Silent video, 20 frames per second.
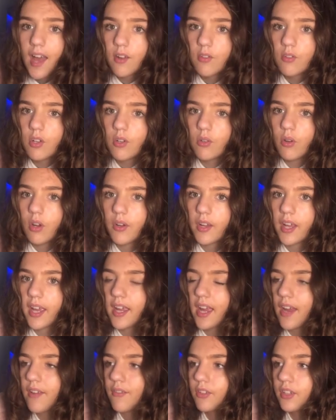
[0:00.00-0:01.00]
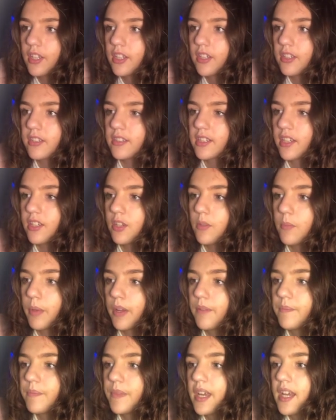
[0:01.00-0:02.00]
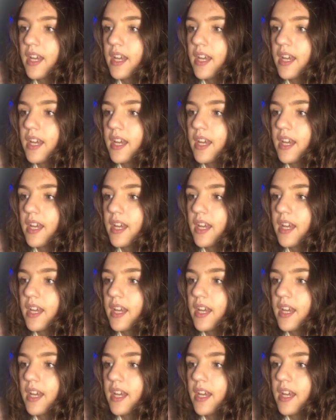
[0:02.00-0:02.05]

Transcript: know, okay? I really couldn't tell you, but